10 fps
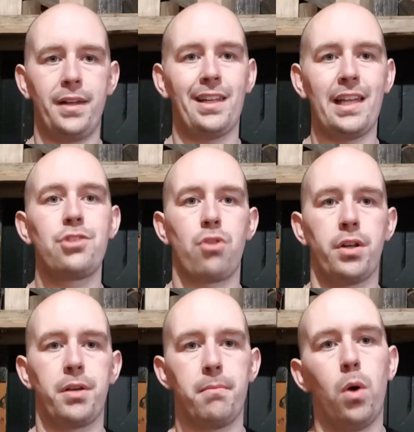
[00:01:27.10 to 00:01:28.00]
an
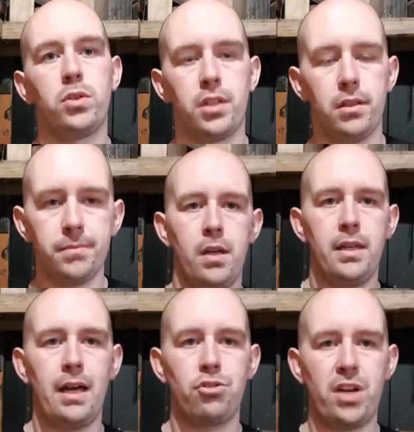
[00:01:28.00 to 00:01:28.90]
electronic motor.
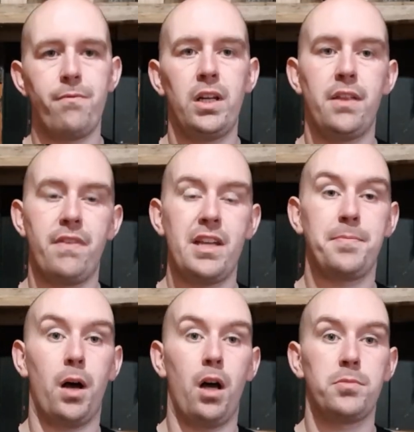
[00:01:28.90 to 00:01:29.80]
Now generally these
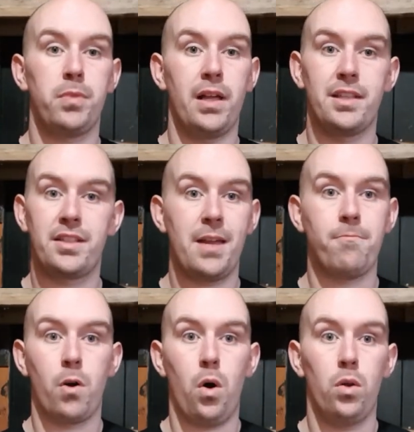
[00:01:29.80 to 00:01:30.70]
parts play the same
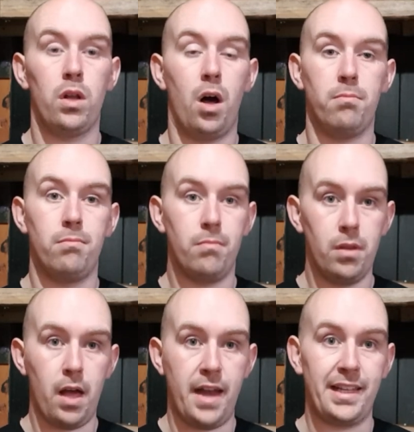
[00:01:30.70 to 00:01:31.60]
role on
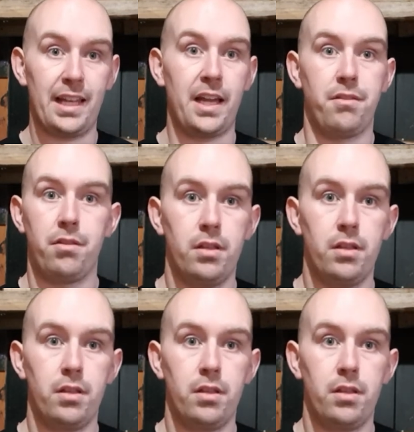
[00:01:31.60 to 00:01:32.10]
any lathe.